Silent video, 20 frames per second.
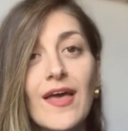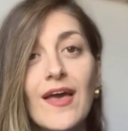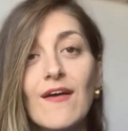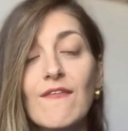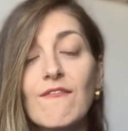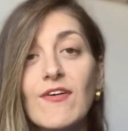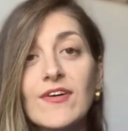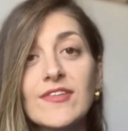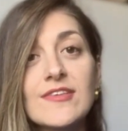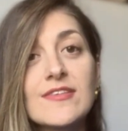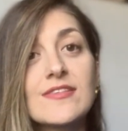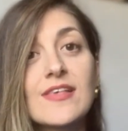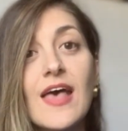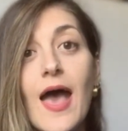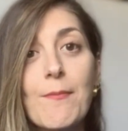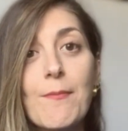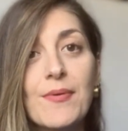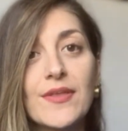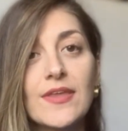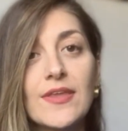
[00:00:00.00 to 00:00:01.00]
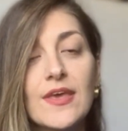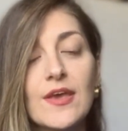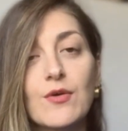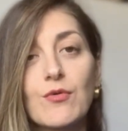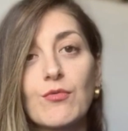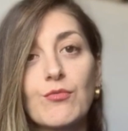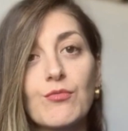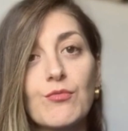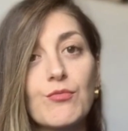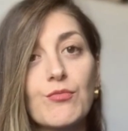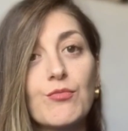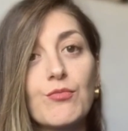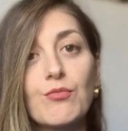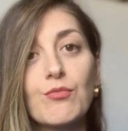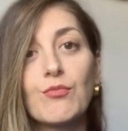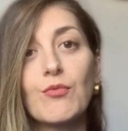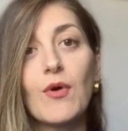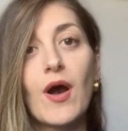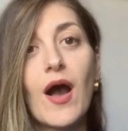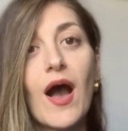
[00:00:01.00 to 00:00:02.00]
what is happening,
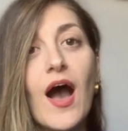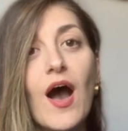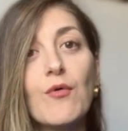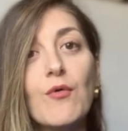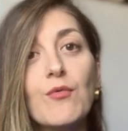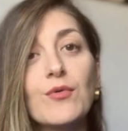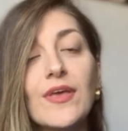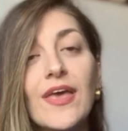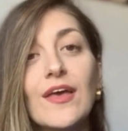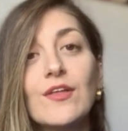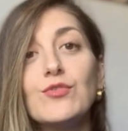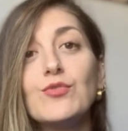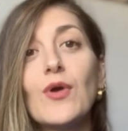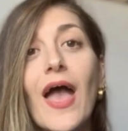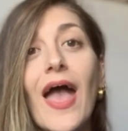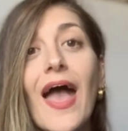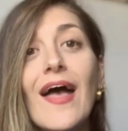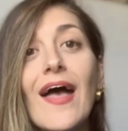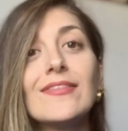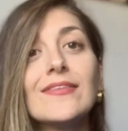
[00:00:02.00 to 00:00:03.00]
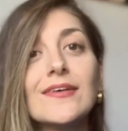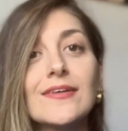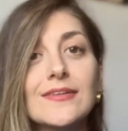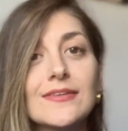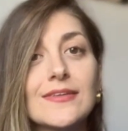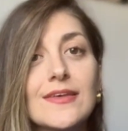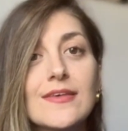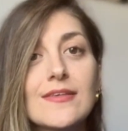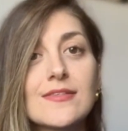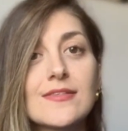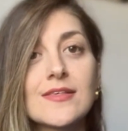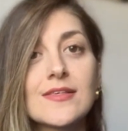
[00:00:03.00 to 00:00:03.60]
how can you handle this,